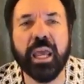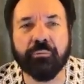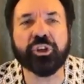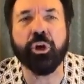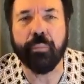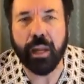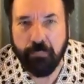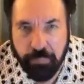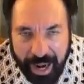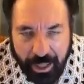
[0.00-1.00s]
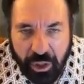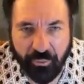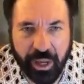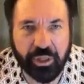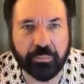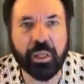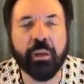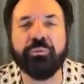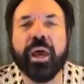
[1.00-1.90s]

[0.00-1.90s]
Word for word: many of us, so many billions of us,